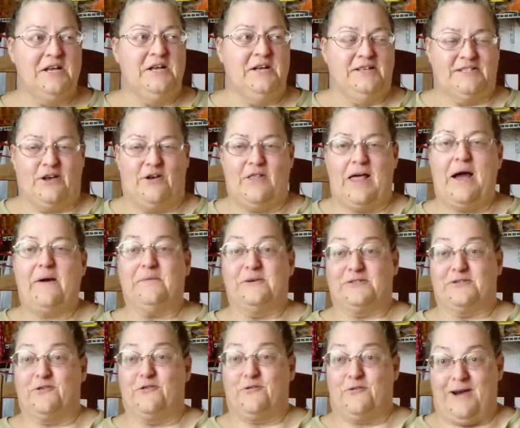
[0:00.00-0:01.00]
So that
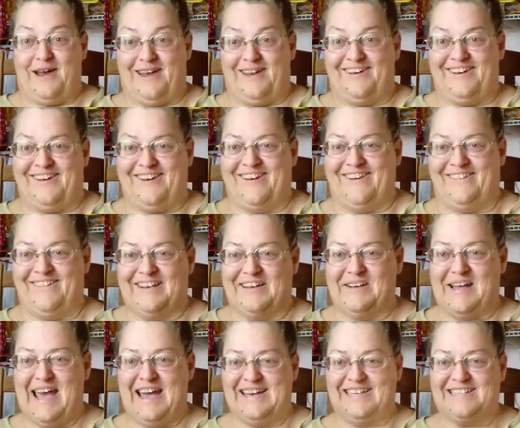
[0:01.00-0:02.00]
was great. You know, we
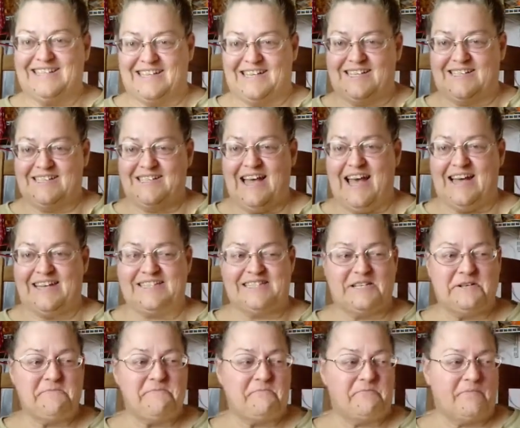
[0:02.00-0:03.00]
had a success.
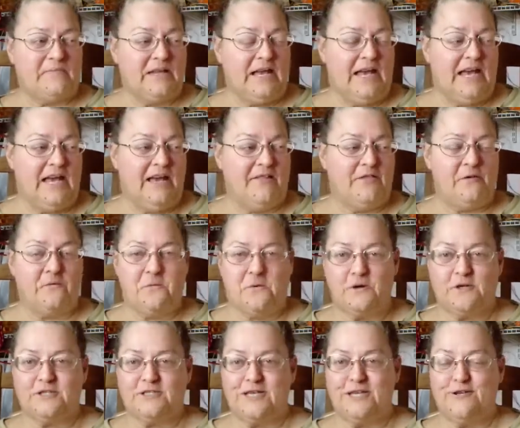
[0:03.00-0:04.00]
And the worst thing